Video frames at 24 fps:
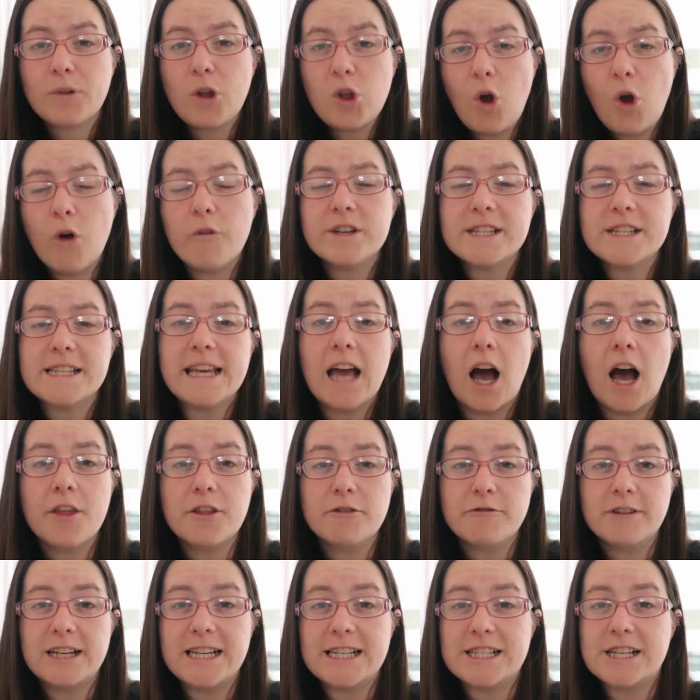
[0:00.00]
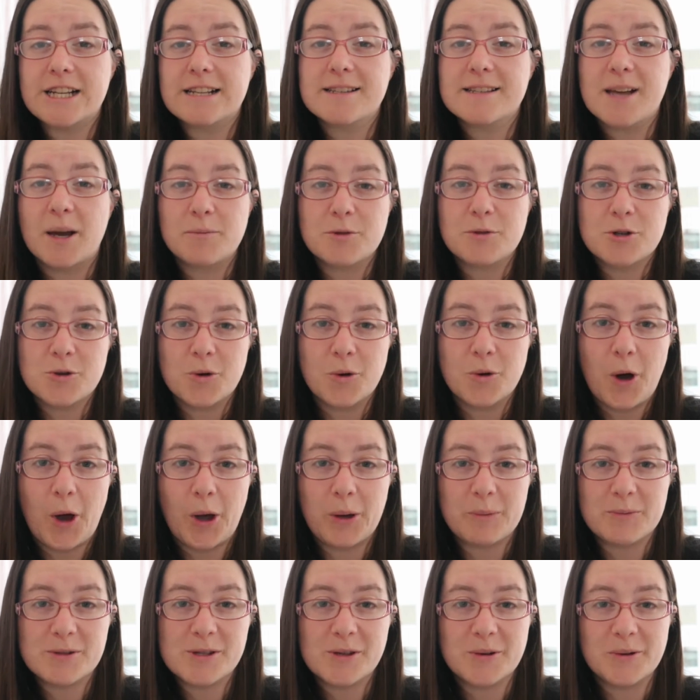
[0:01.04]
Obviously other religions I'm sure
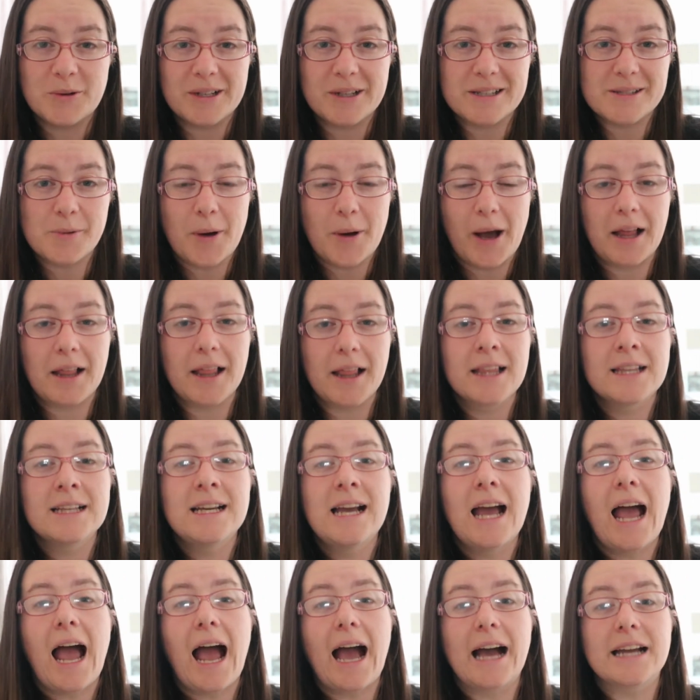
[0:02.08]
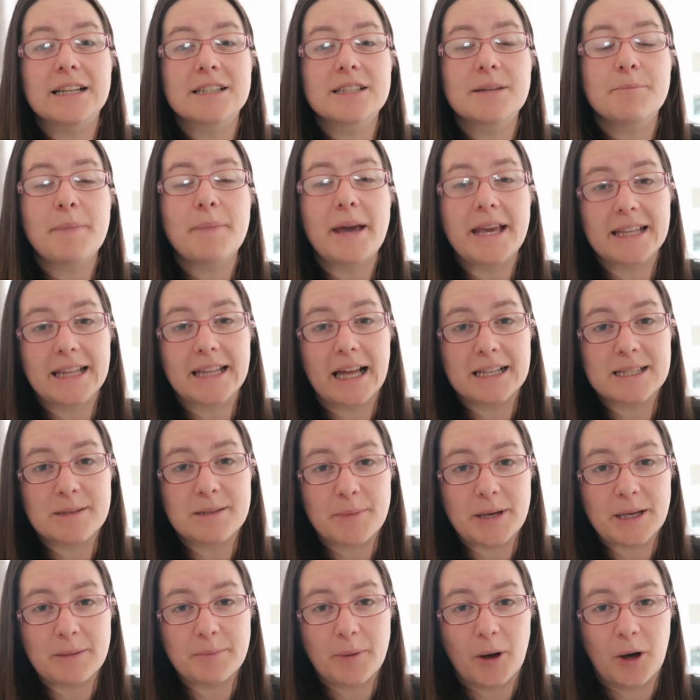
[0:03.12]
homeschool as well and make that a
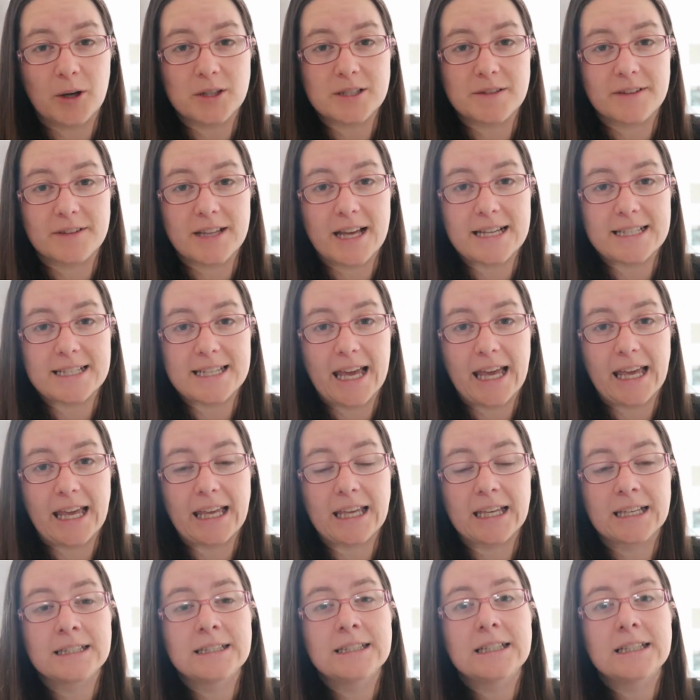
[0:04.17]
big part of their day.